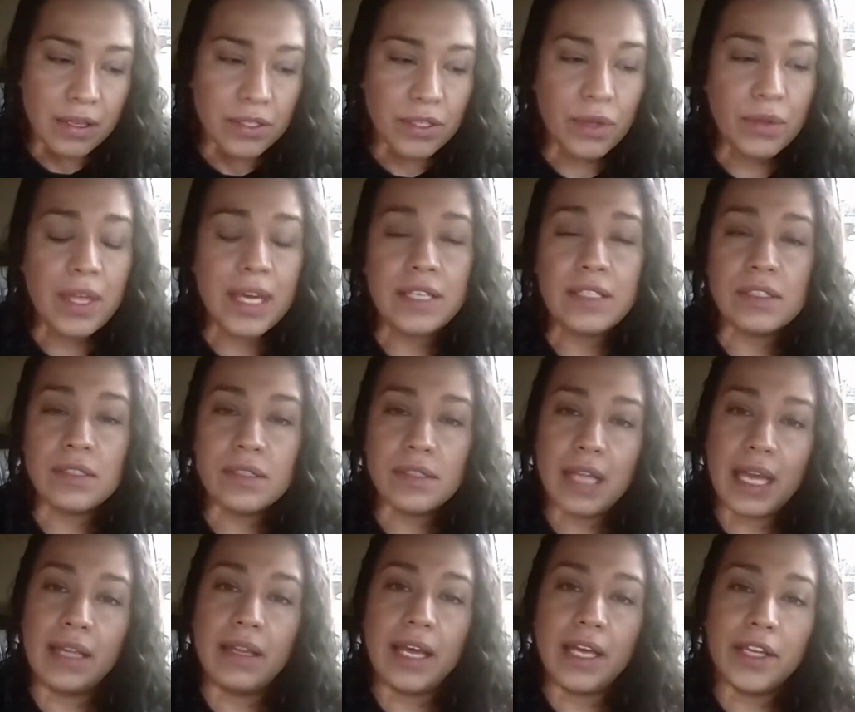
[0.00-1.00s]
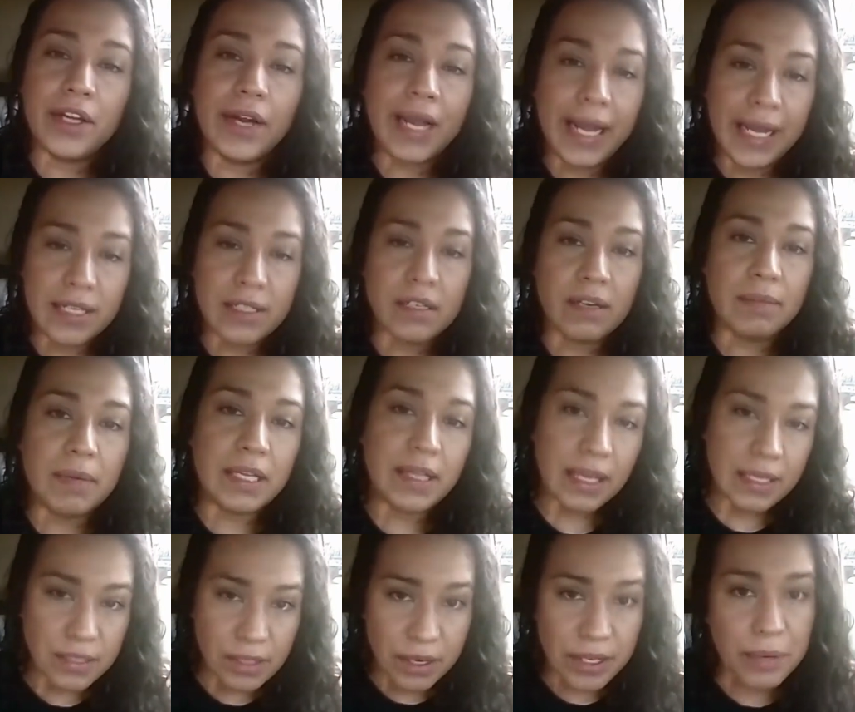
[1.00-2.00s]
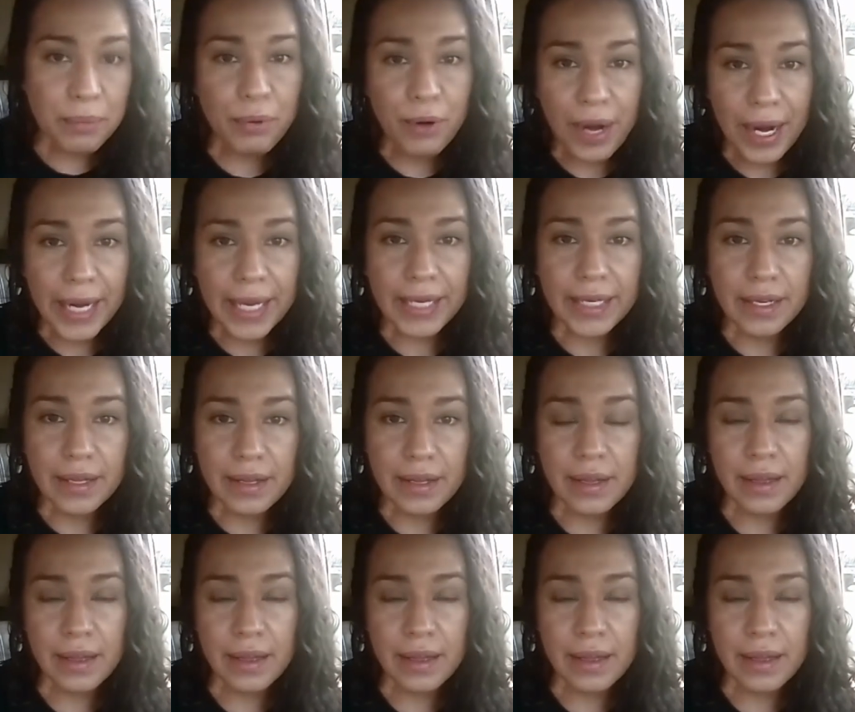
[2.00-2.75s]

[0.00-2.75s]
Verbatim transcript: So they, they laid their hands on me and they started praying.